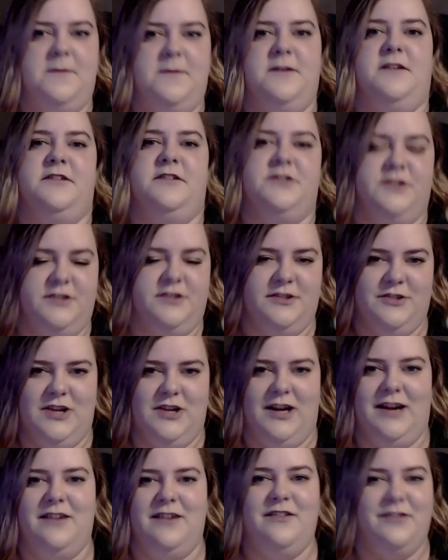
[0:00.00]
about Dungeons and
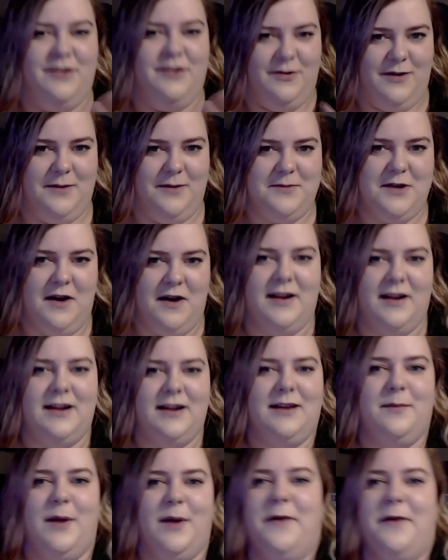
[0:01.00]
Dragons, you'll know what I'm talking
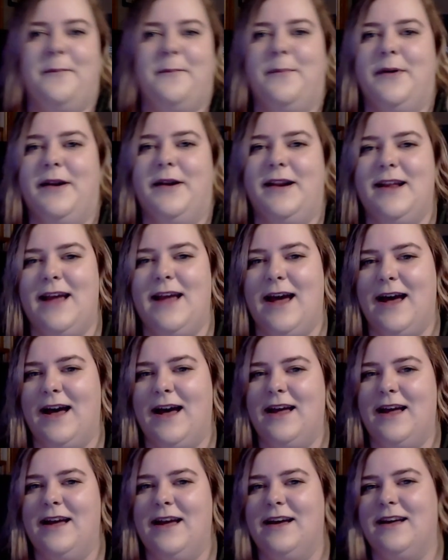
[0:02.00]
about. But
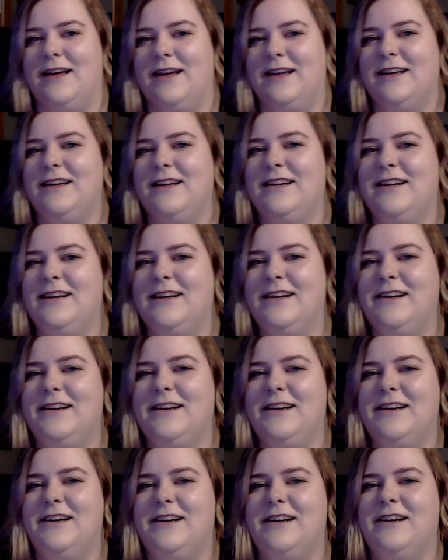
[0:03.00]
yeah,
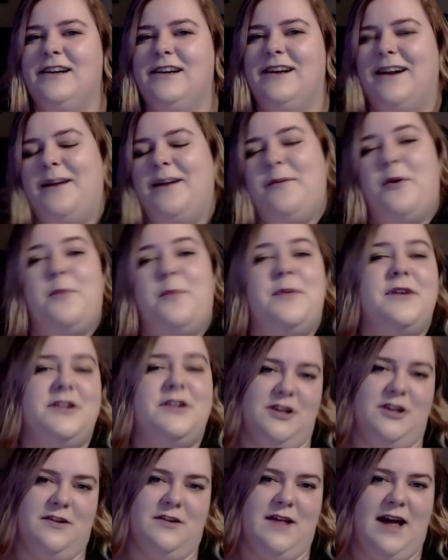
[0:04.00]
and I'm hoping to
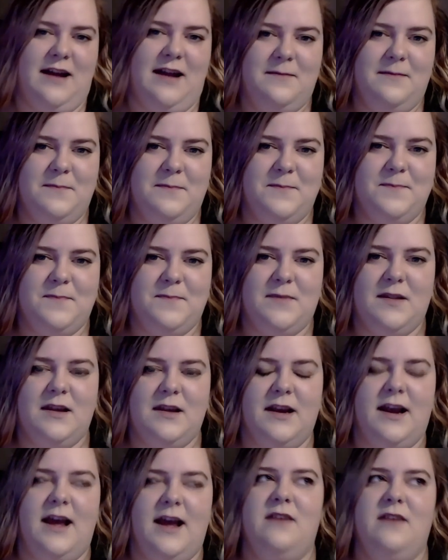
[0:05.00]
share that,
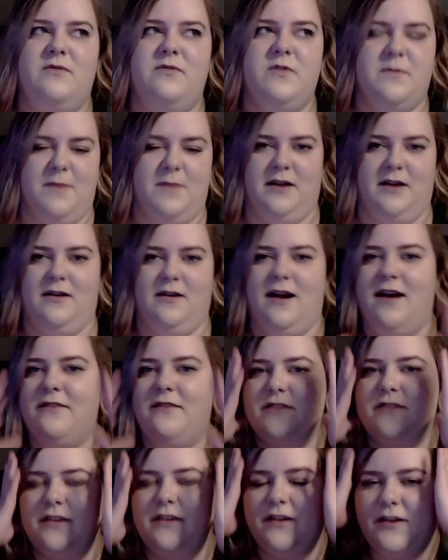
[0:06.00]
like I have with
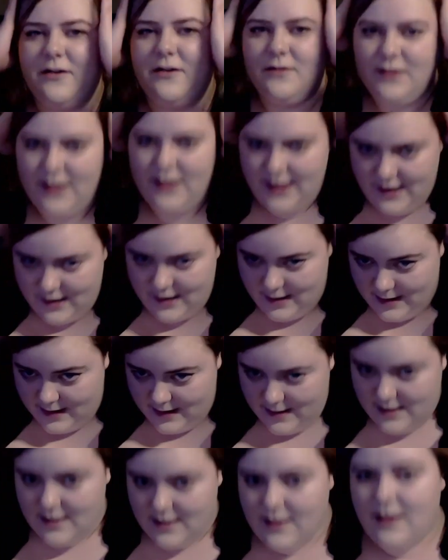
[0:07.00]
Minecraft. You know, like
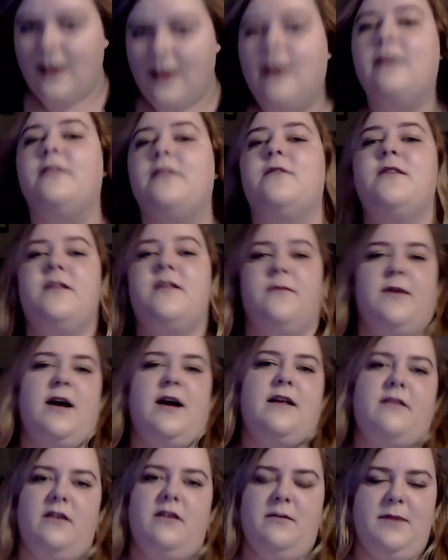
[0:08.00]
the reason why I
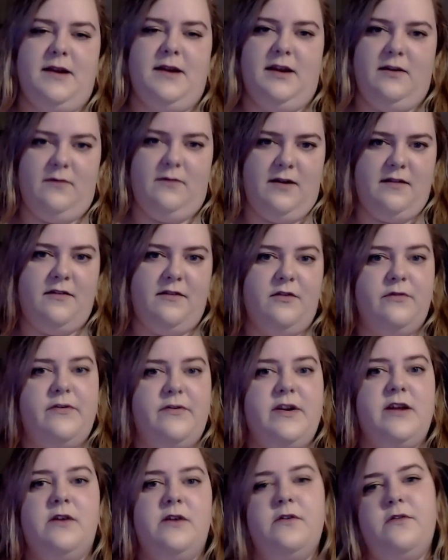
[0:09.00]
started making redstone
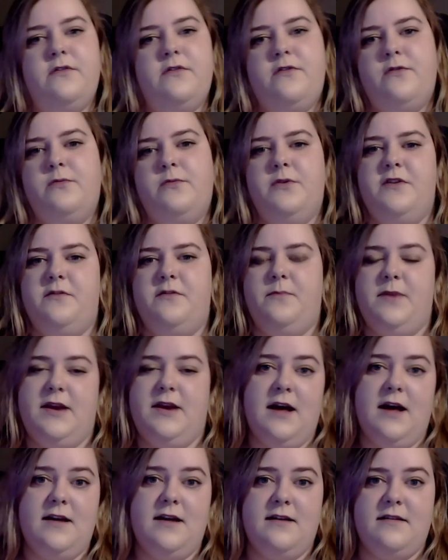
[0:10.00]
videos was
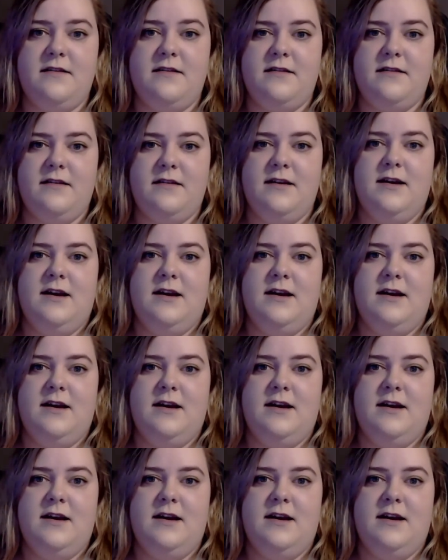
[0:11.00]
because